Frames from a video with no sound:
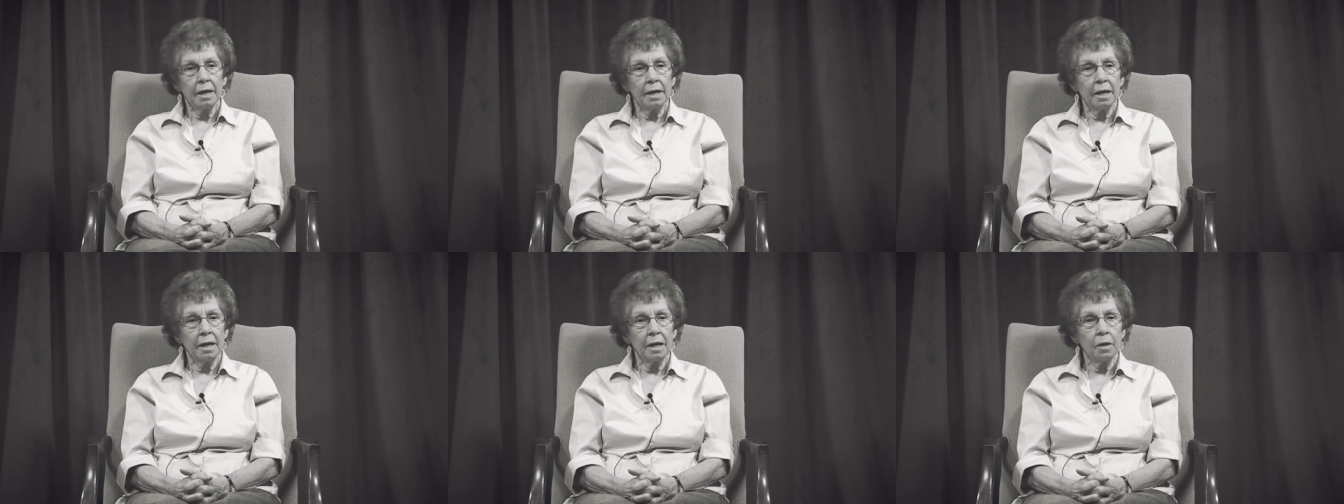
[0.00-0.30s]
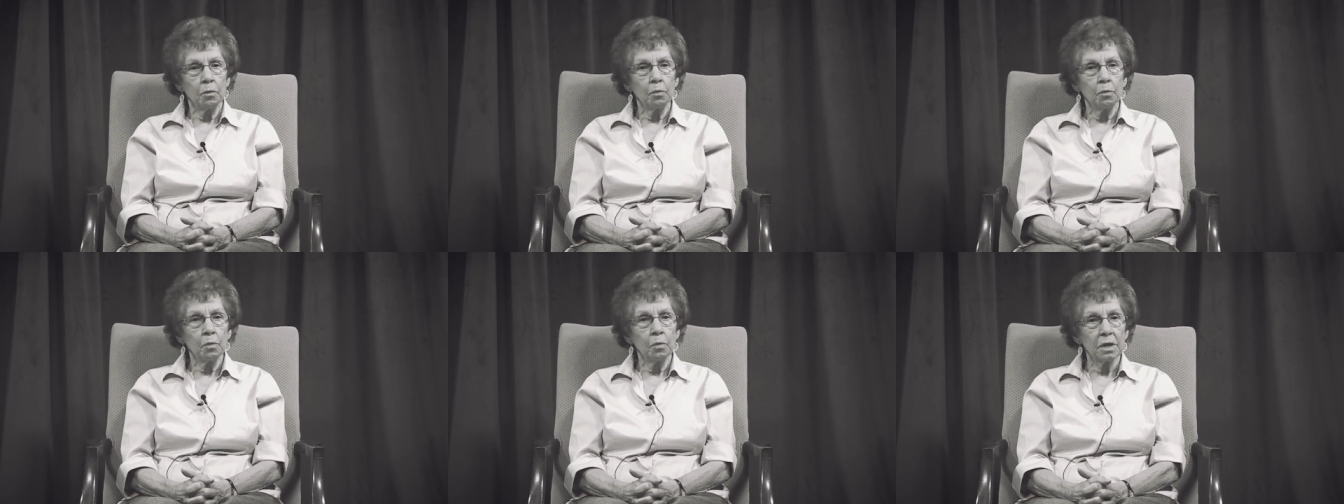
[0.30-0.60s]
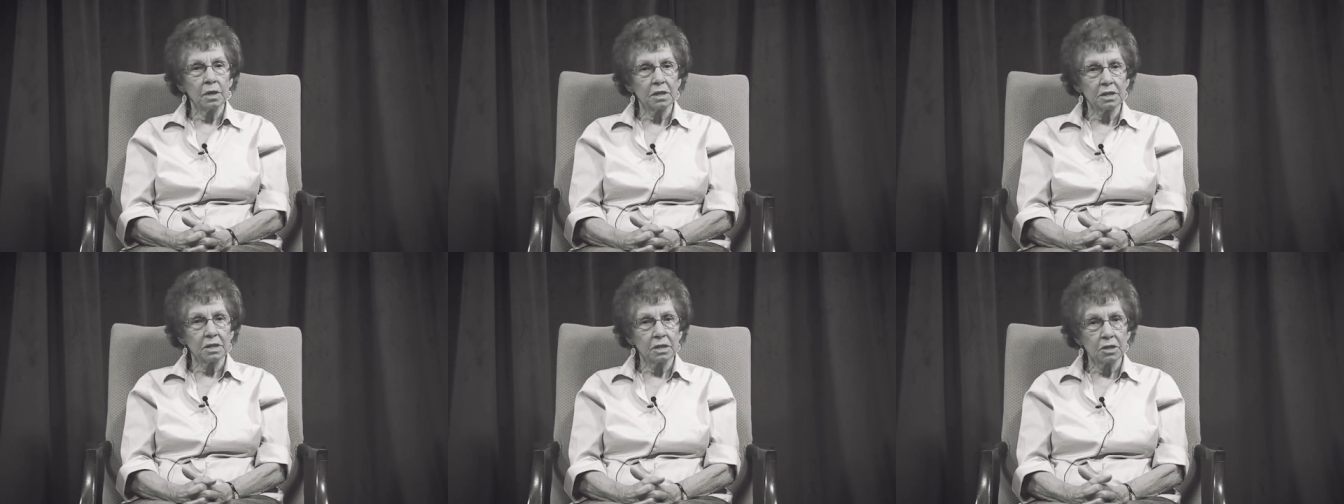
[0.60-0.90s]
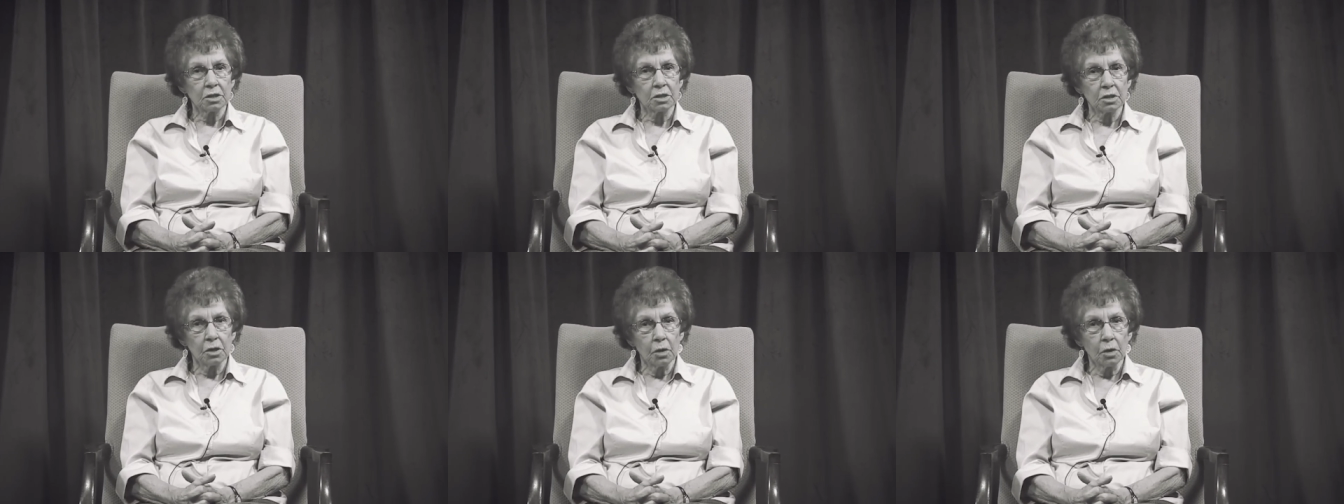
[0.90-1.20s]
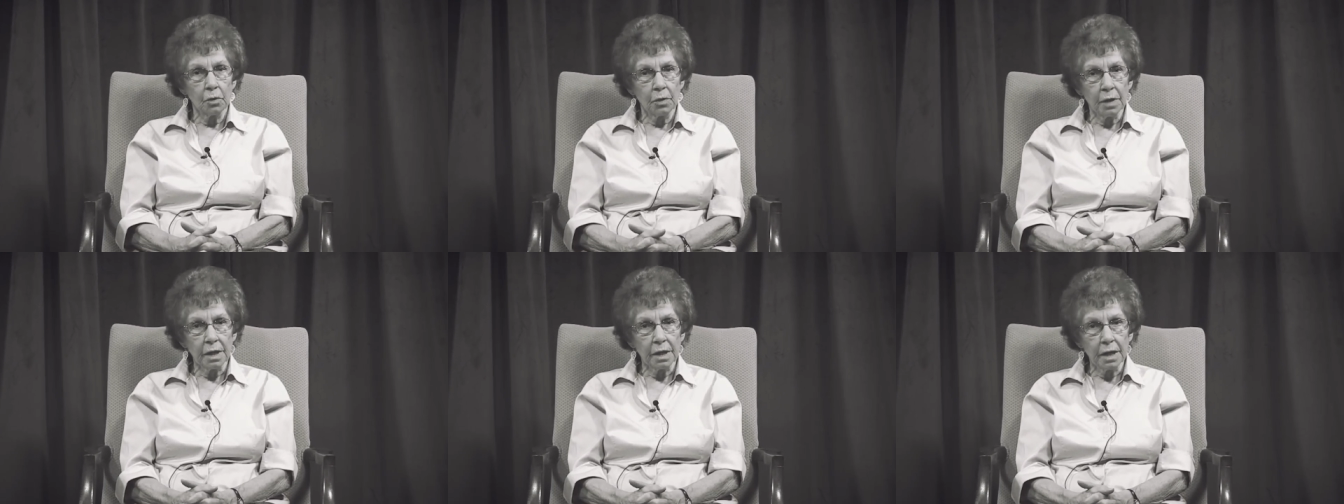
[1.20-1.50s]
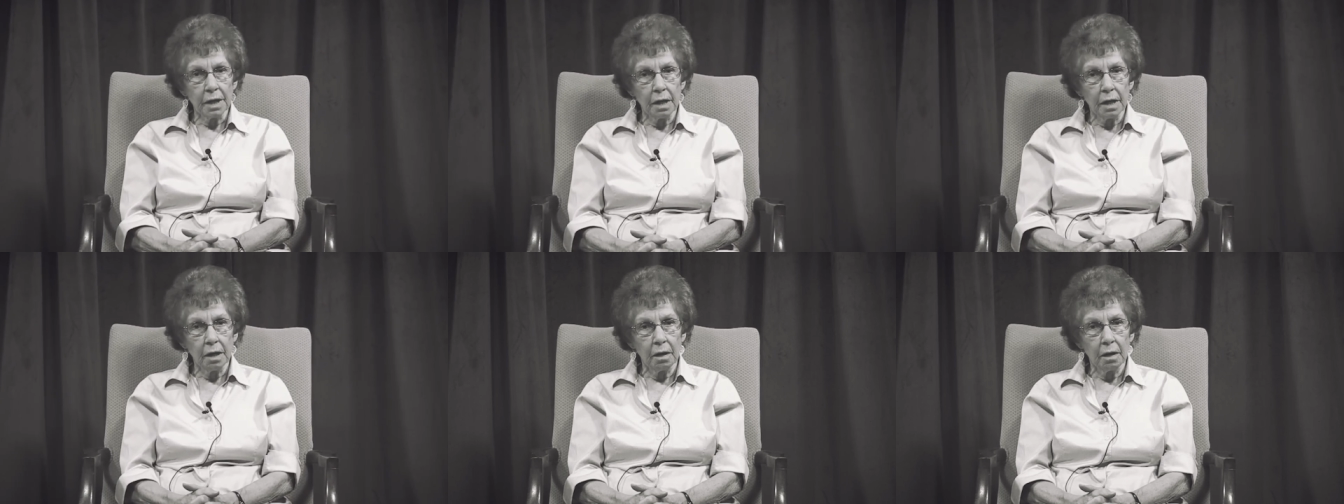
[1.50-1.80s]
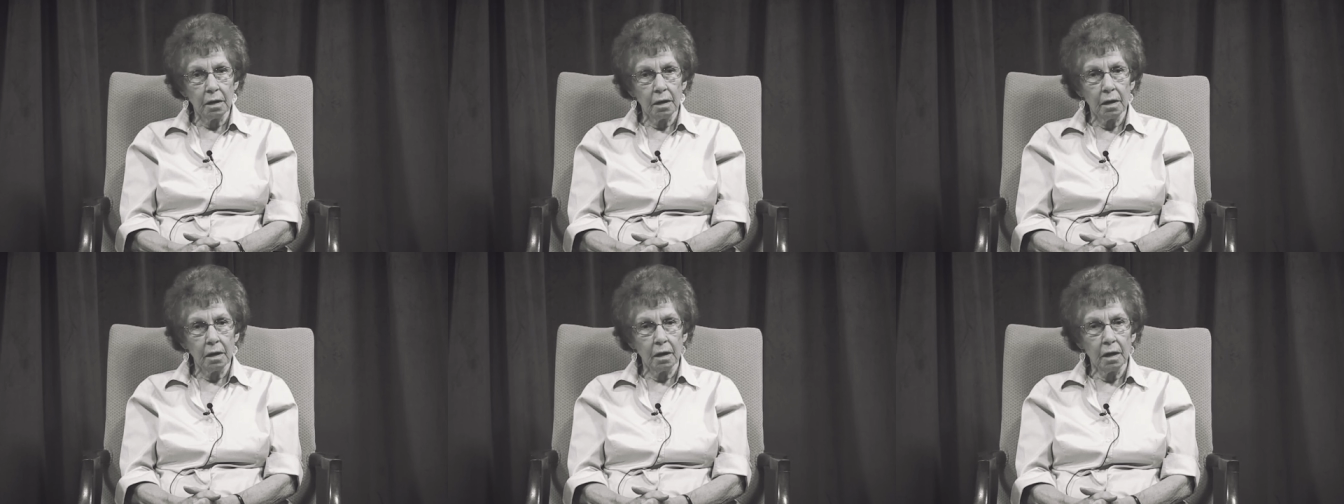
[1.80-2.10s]
and she's a longtime
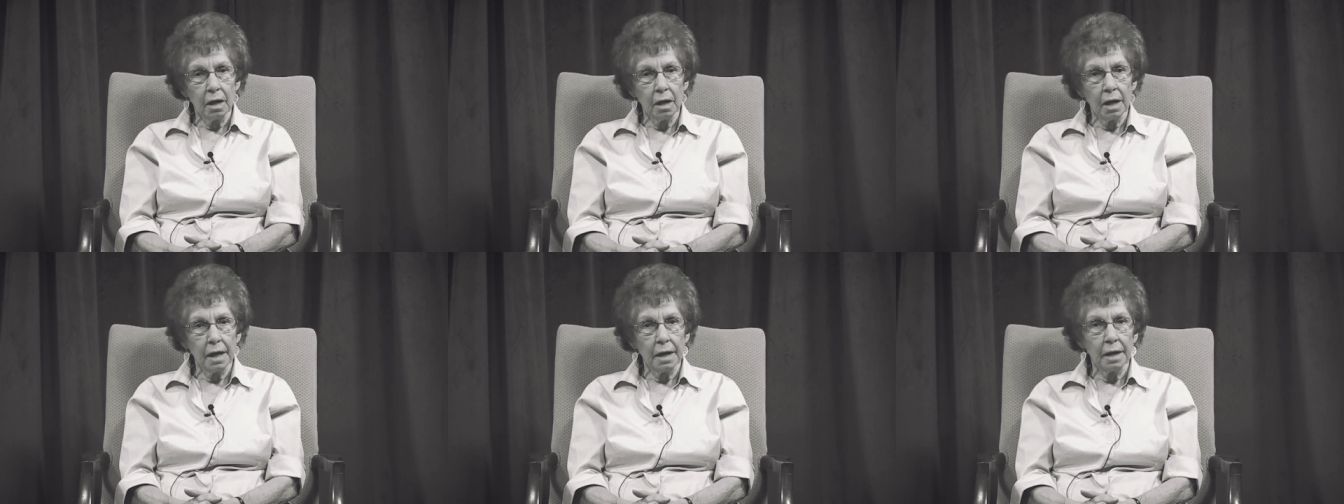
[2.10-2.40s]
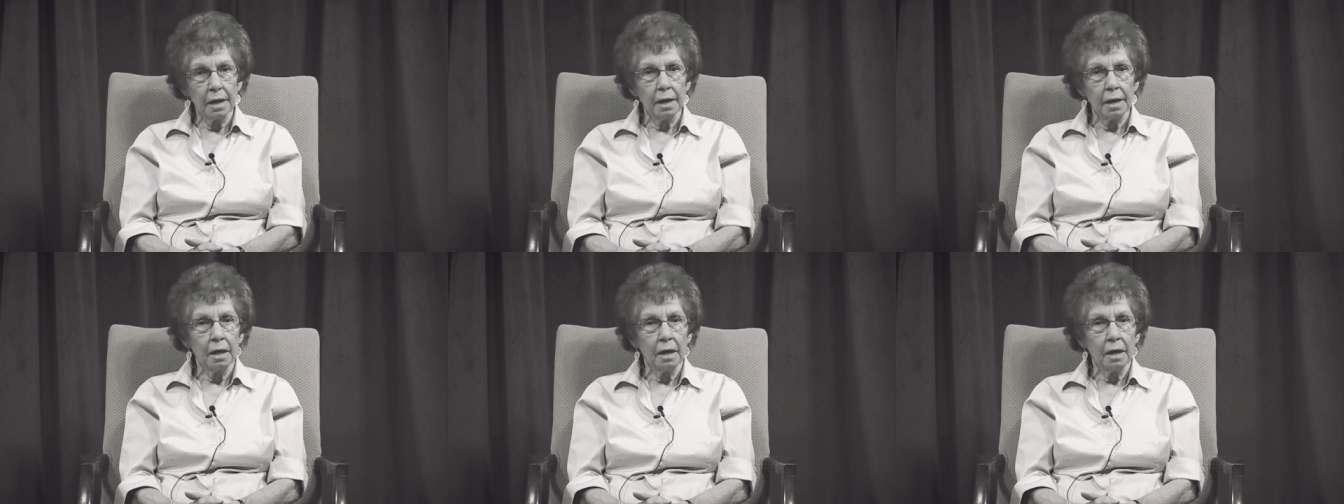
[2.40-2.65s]
dedicated